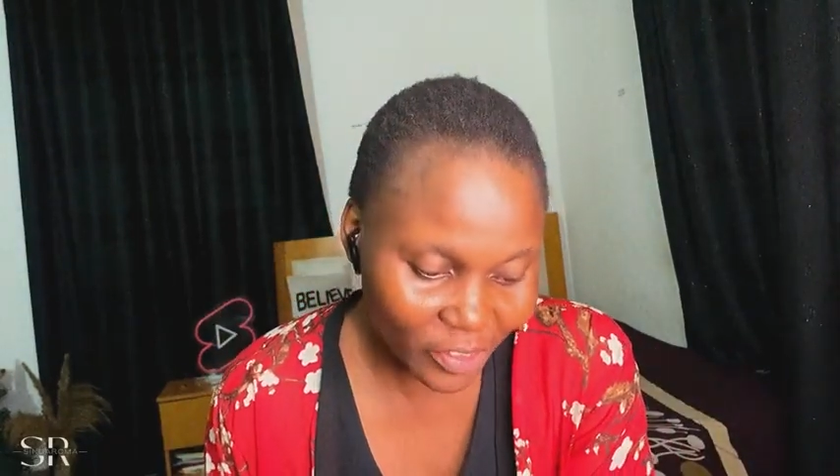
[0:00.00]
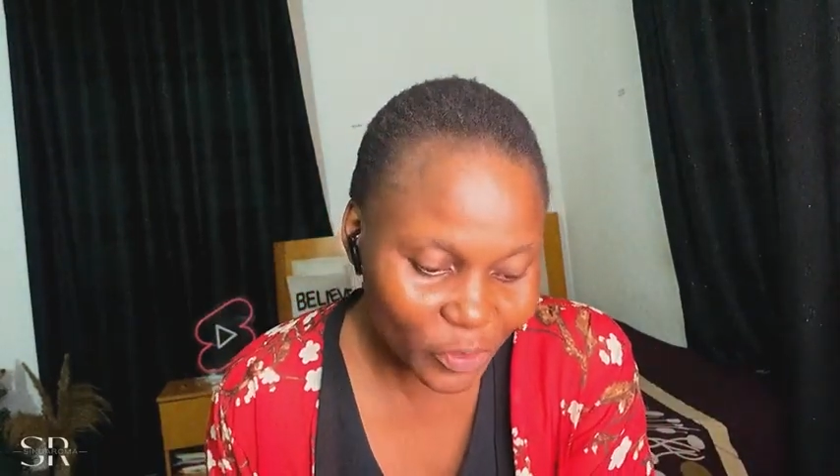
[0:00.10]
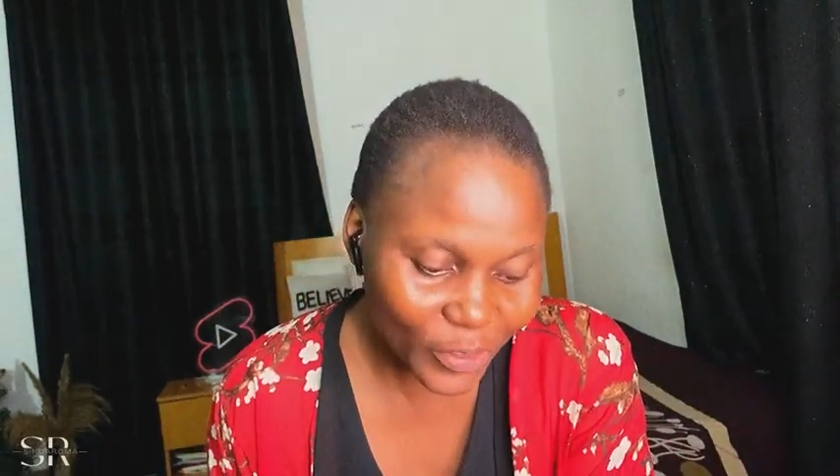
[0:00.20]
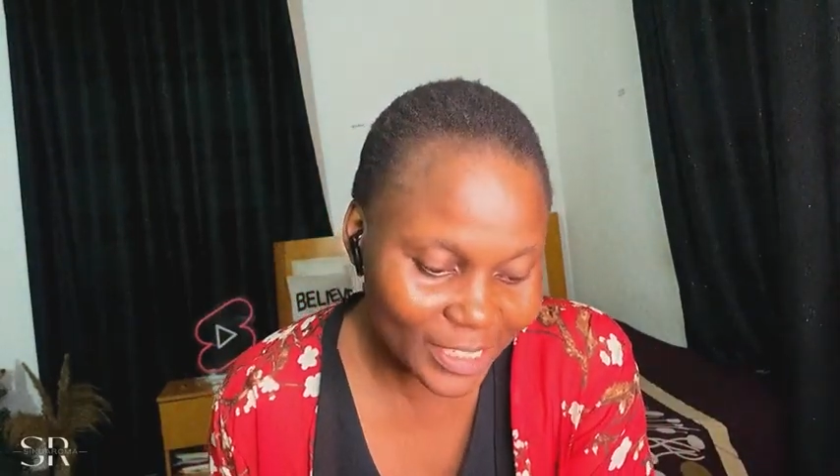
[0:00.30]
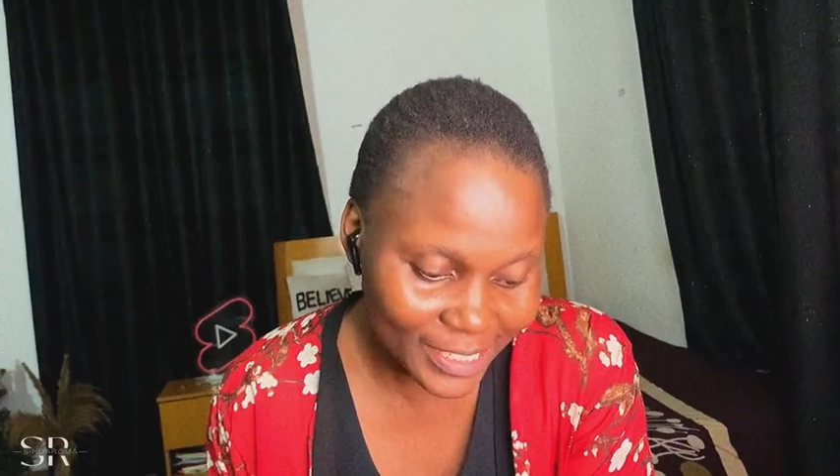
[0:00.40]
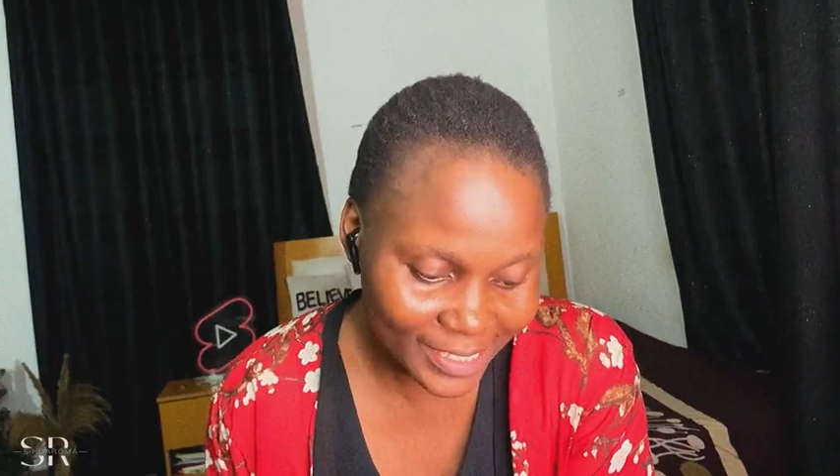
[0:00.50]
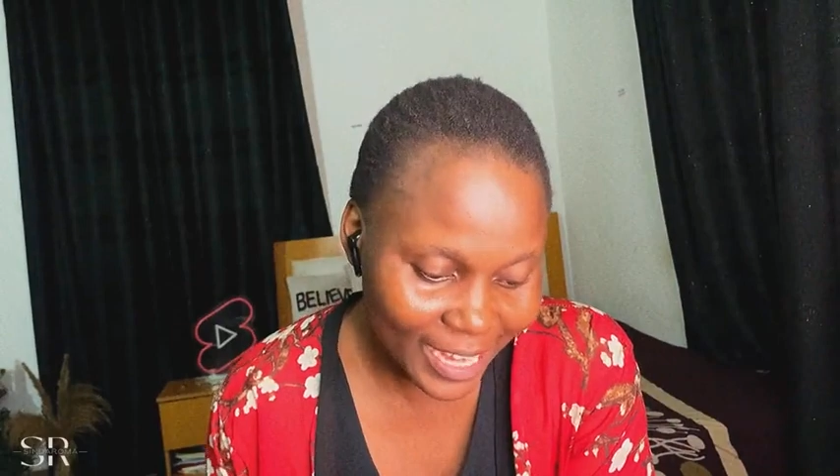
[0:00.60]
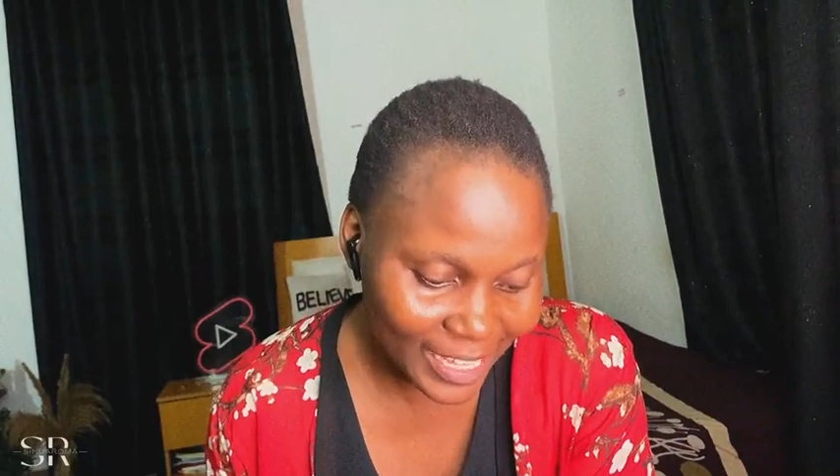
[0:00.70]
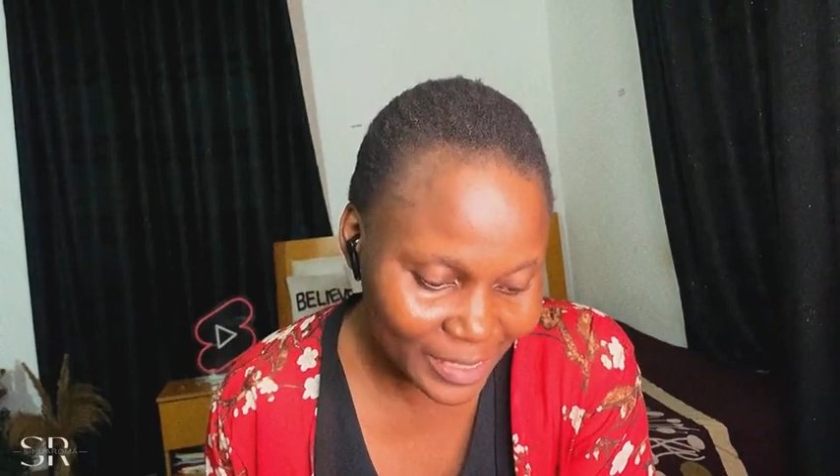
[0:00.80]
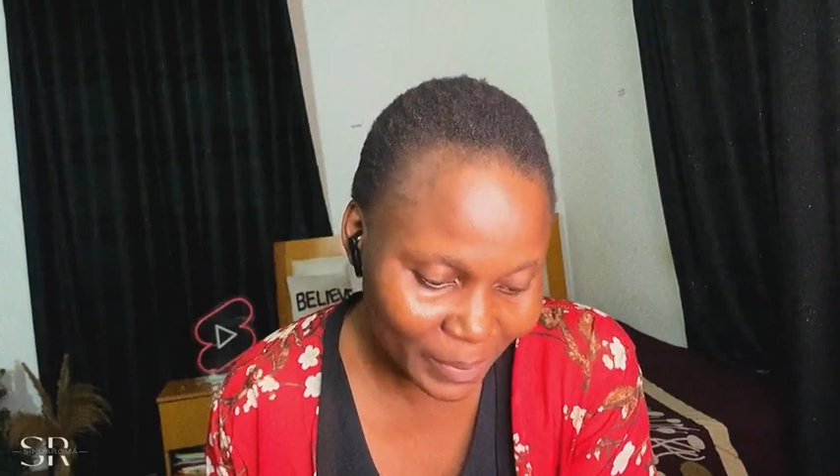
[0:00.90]
doing the
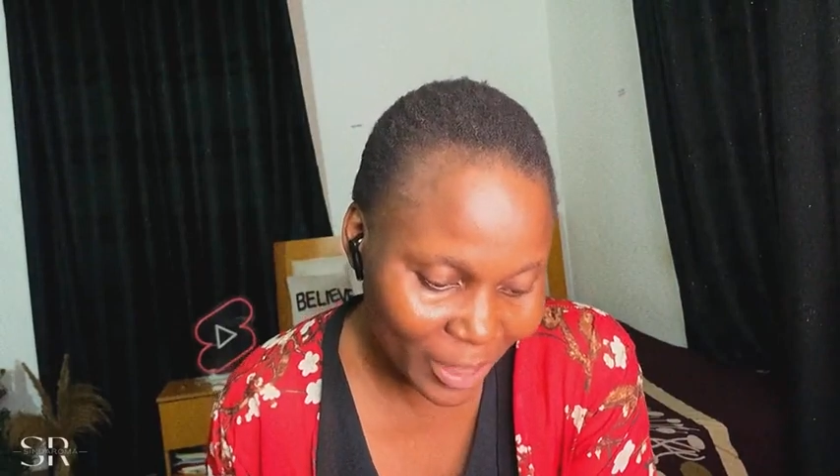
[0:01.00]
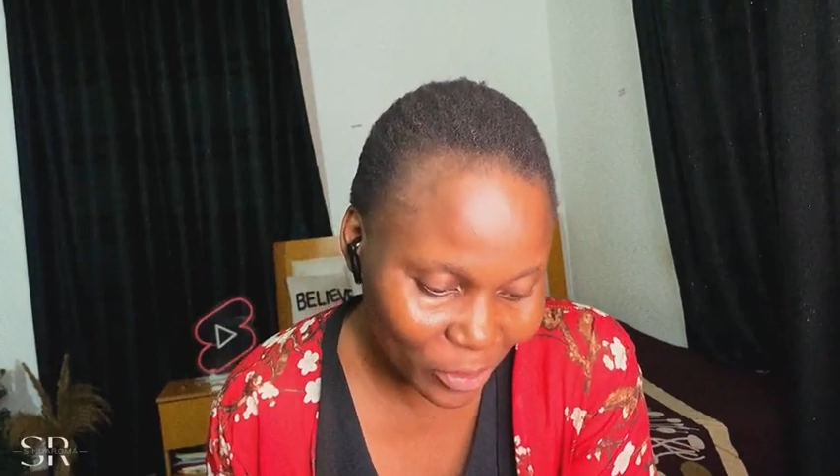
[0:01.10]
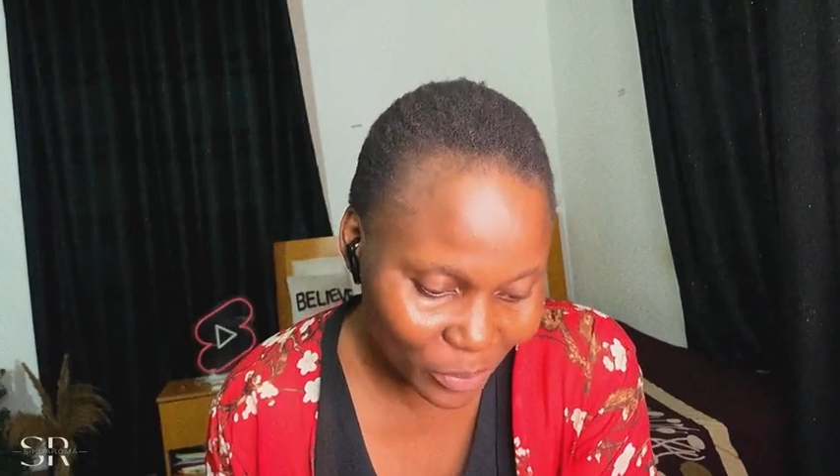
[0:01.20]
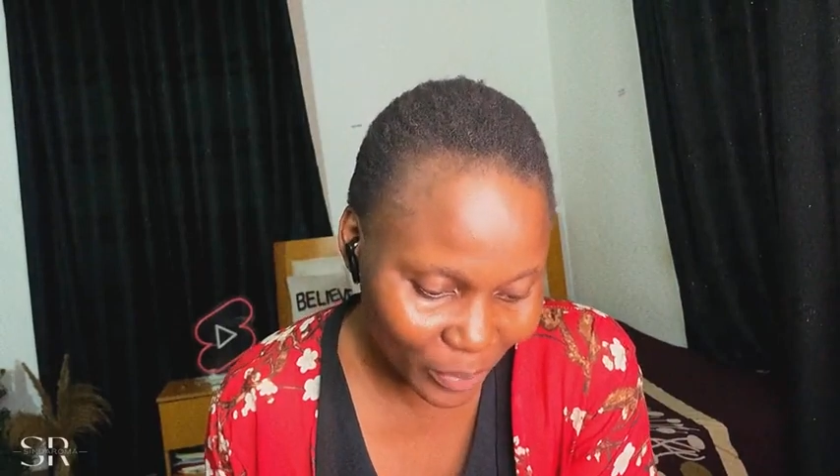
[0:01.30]
Star Spangled